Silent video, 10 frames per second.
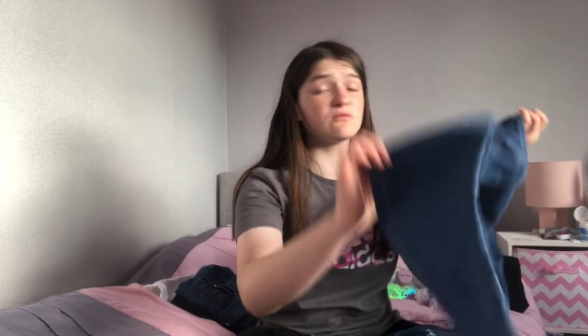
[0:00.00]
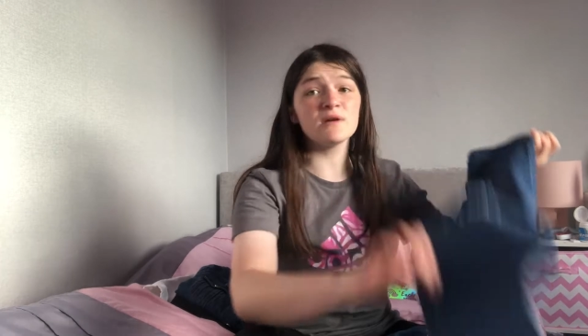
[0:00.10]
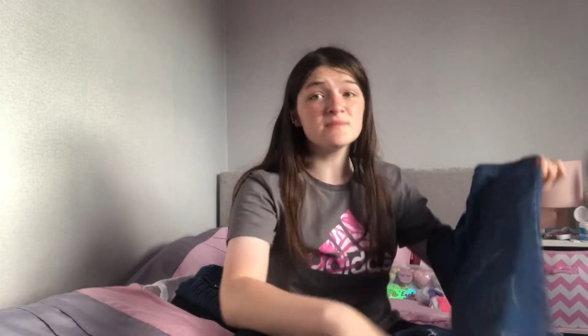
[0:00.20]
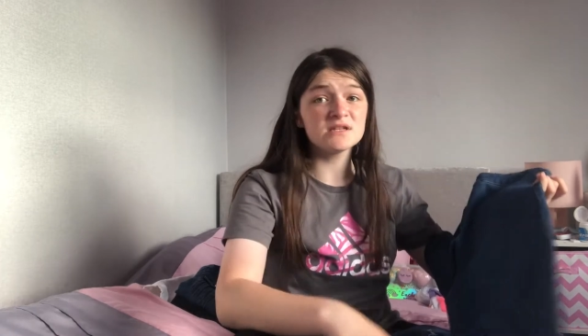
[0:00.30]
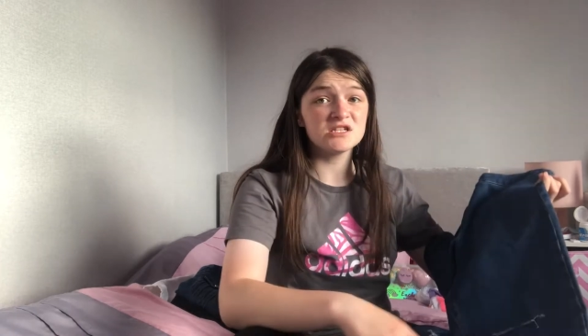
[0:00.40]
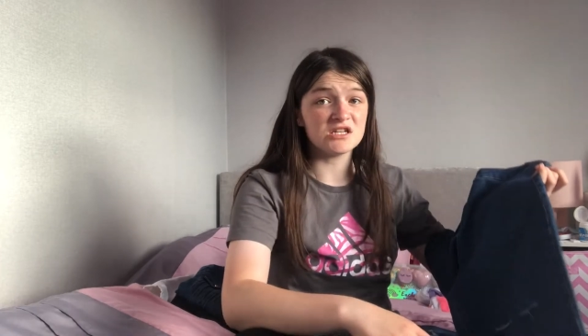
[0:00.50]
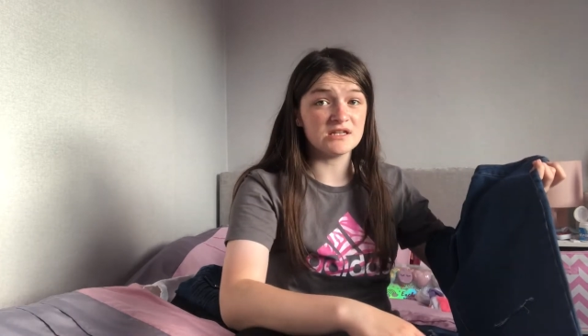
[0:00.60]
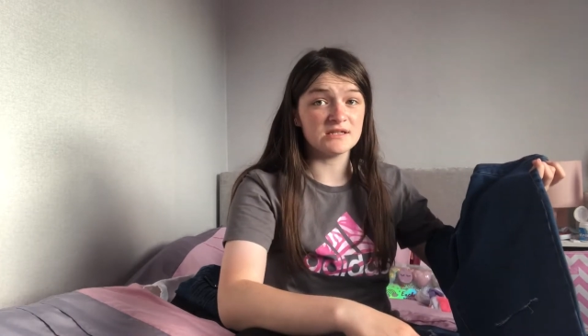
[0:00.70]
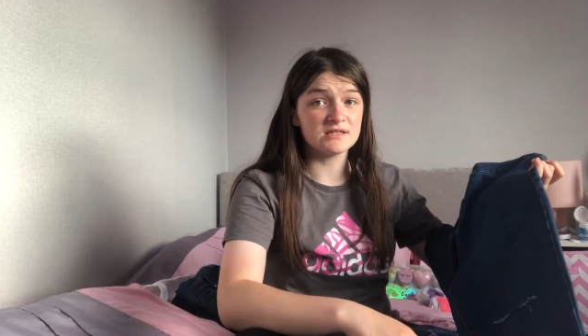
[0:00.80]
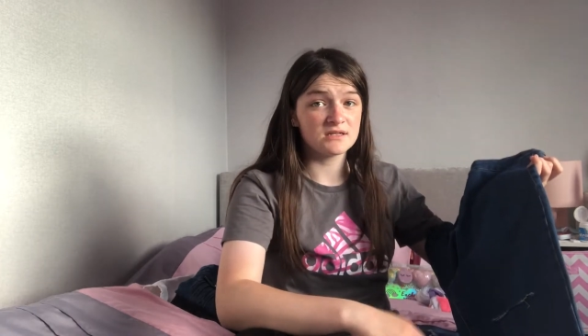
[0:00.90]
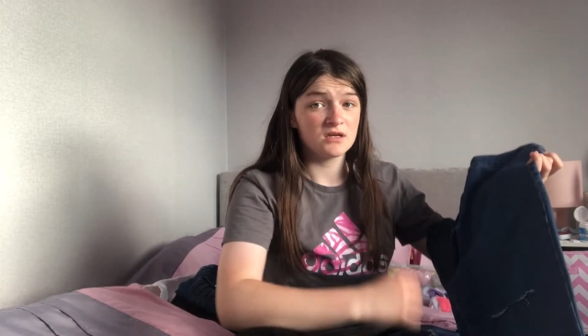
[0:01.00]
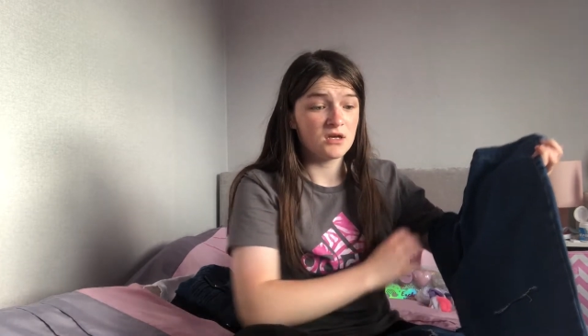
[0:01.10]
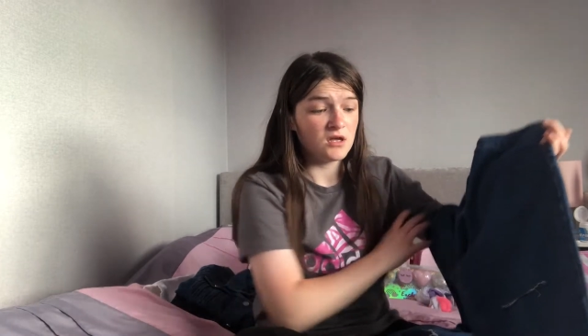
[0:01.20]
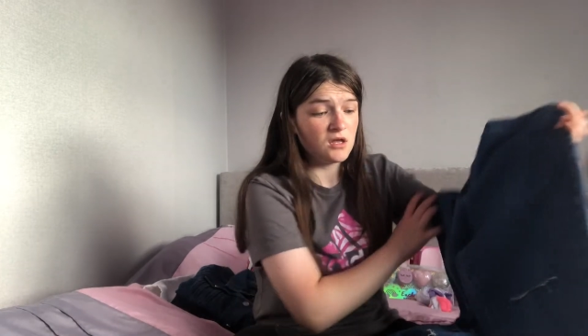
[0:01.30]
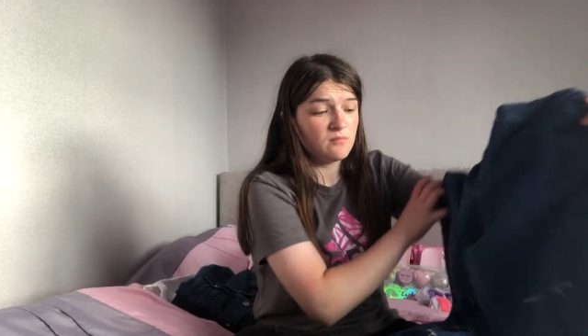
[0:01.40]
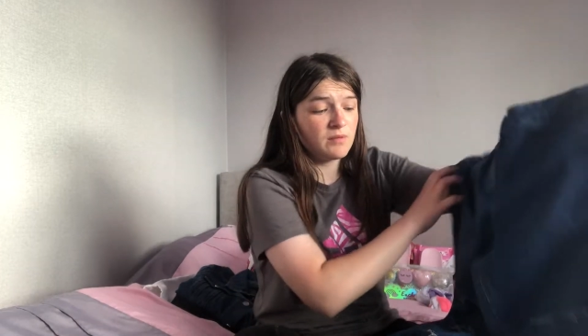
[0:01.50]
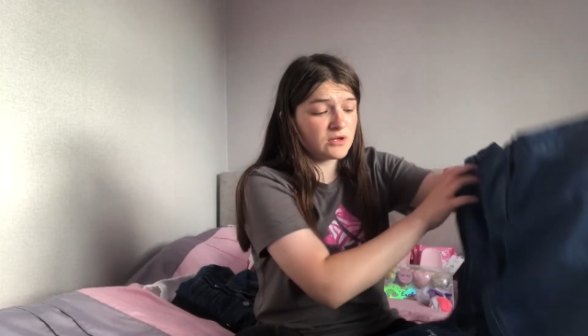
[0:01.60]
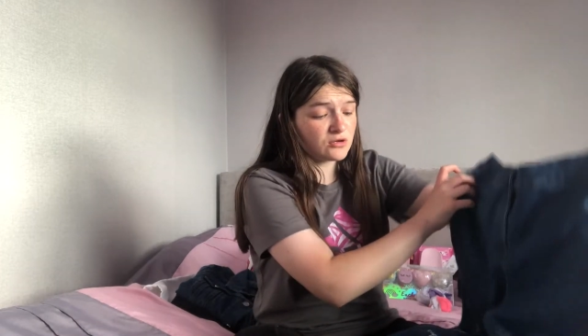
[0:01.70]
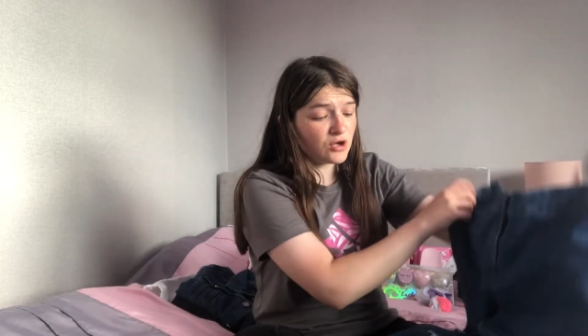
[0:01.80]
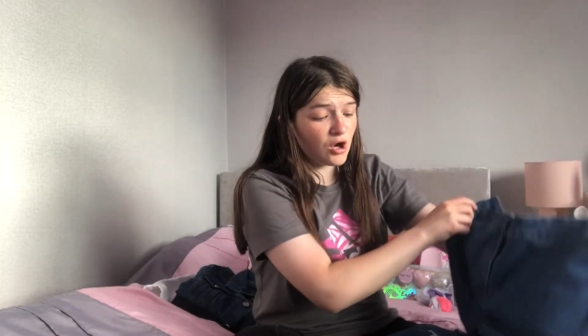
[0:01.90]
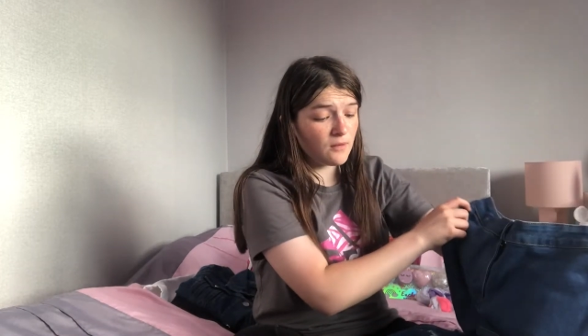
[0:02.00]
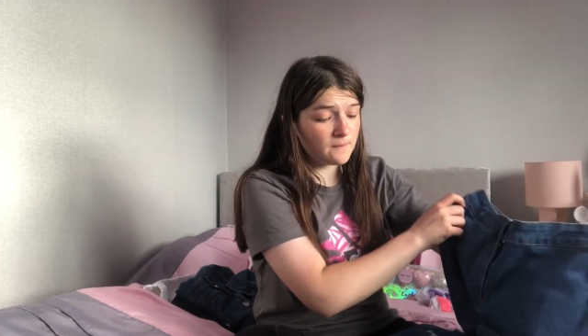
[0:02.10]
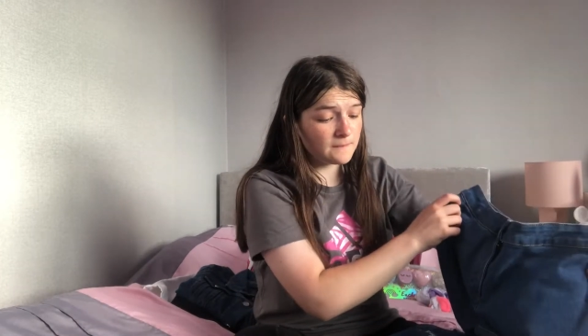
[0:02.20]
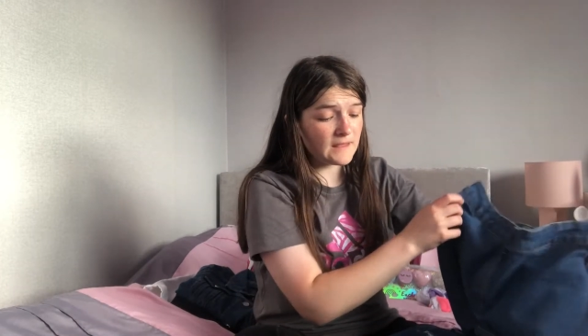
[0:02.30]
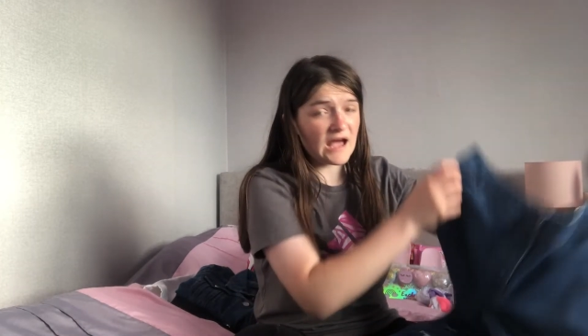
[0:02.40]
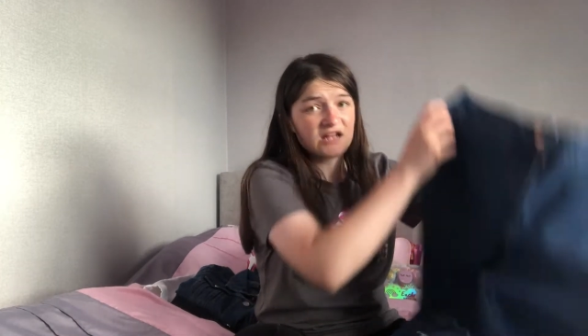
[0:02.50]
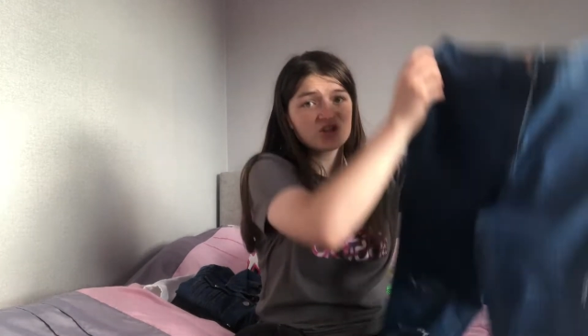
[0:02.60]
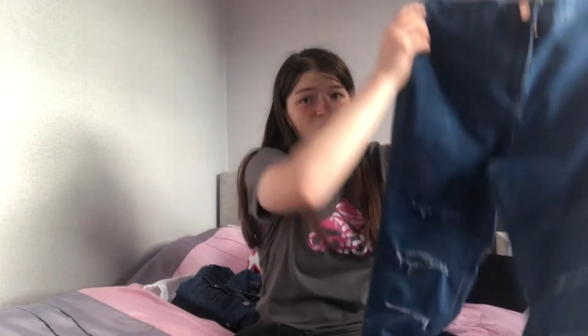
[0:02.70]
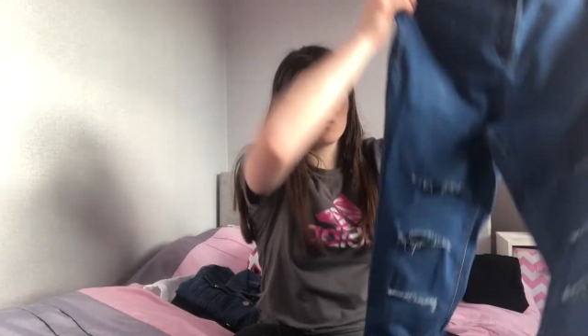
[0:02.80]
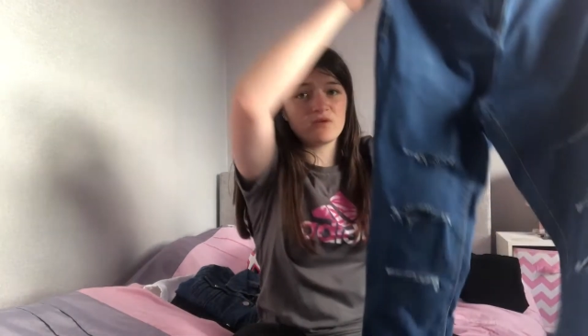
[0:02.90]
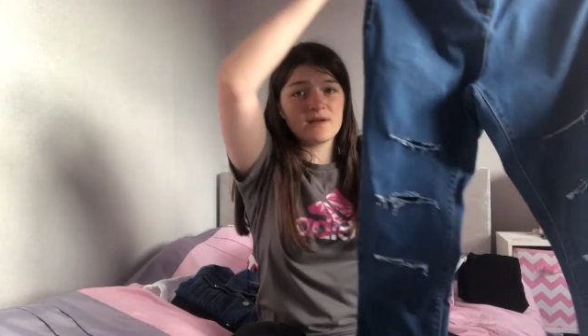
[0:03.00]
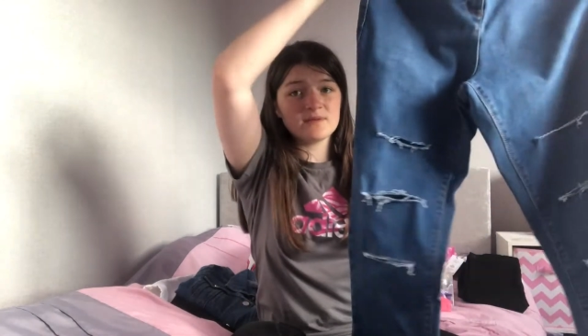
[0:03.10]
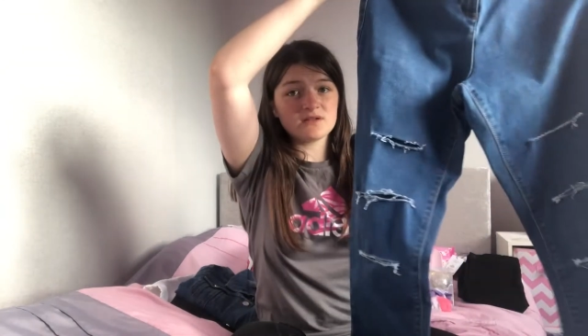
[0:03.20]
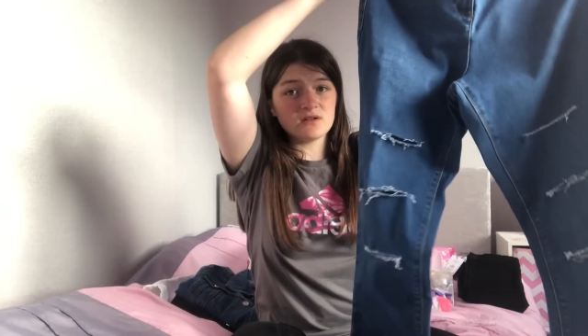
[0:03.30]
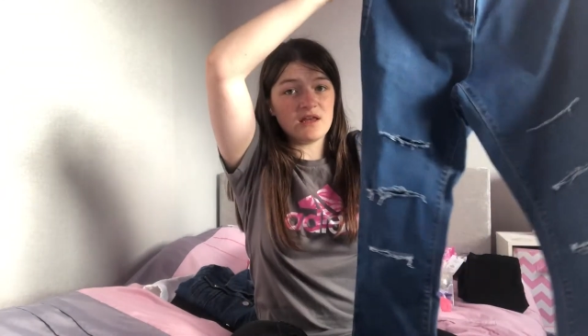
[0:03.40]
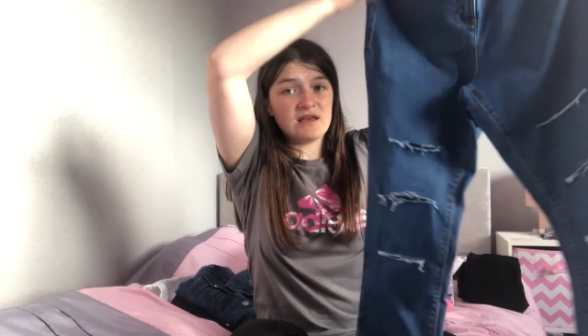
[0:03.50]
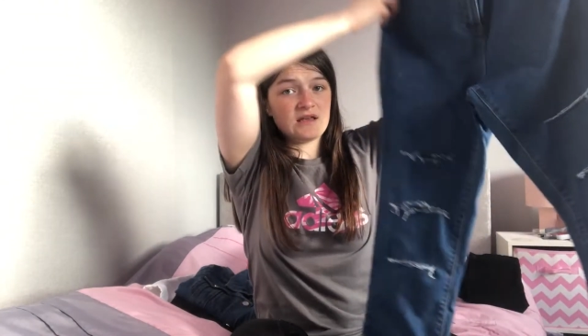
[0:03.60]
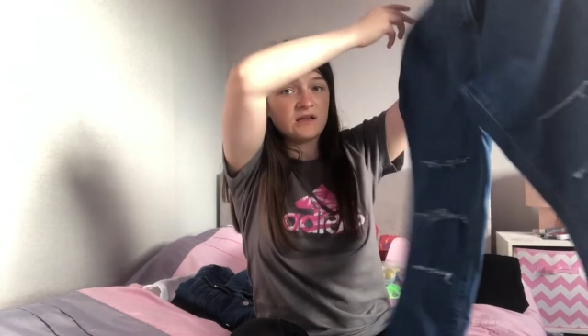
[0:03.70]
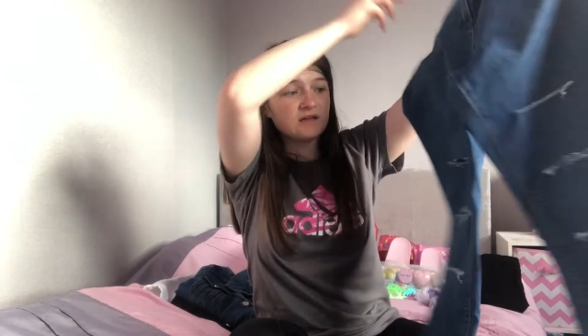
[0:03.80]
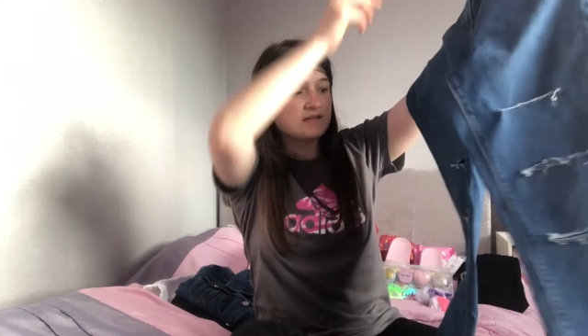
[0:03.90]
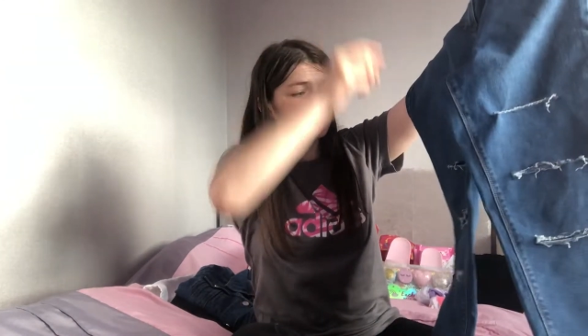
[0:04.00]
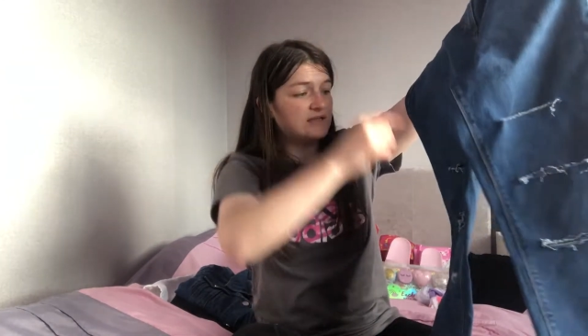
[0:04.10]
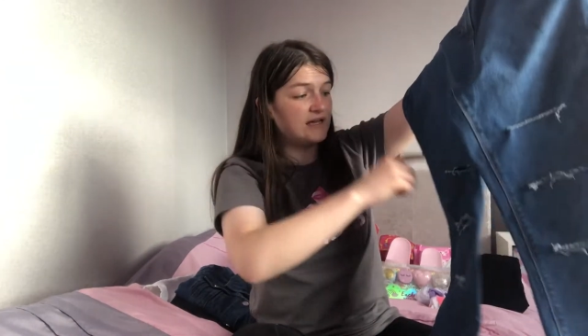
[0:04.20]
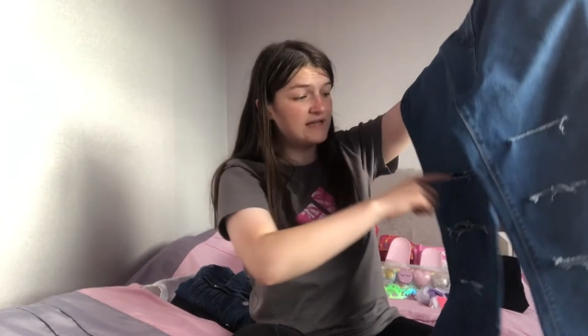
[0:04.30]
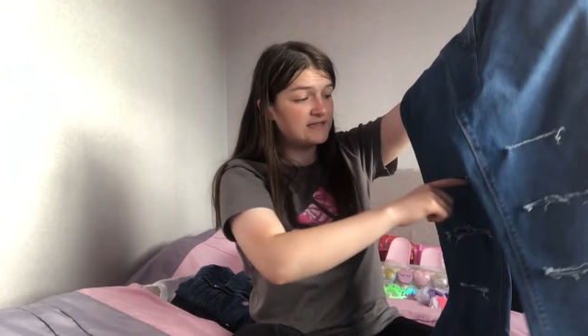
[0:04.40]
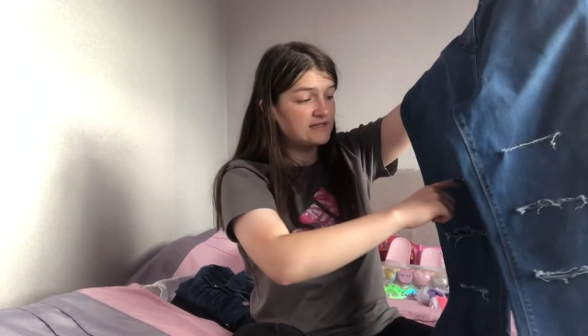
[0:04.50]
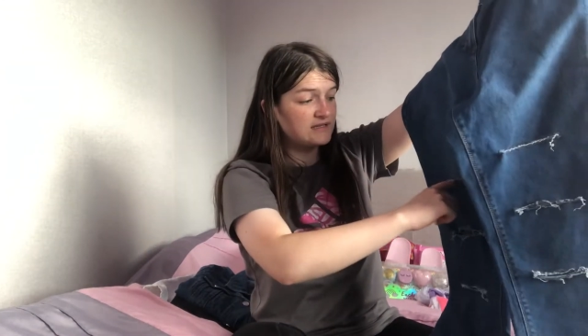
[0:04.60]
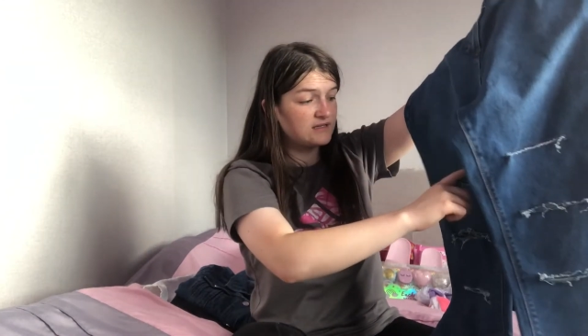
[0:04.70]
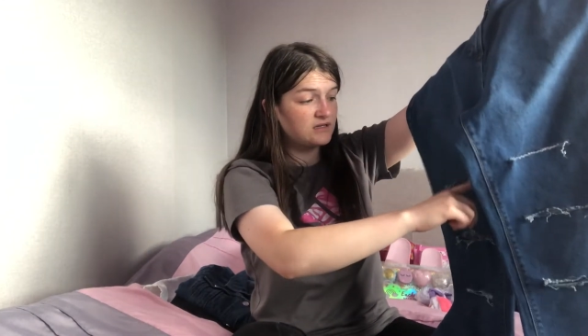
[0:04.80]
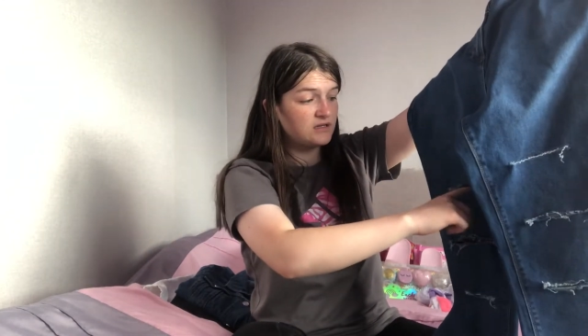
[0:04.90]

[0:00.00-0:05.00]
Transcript: ripped jeans, but they're not actual rips, they're like slits.